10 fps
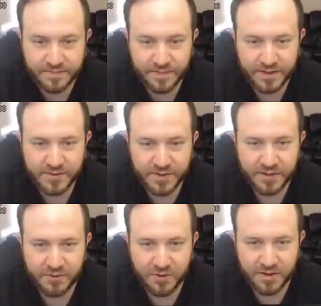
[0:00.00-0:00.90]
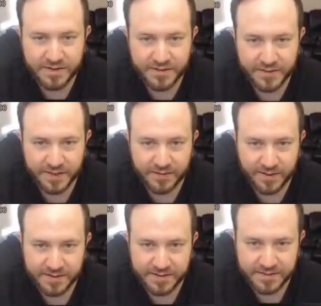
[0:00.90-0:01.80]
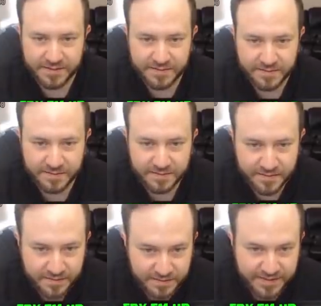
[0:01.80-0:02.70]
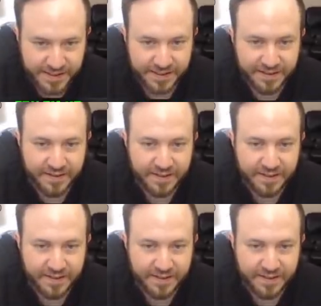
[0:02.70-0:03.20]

Plus, we're gonna roll a two here. Watch. See?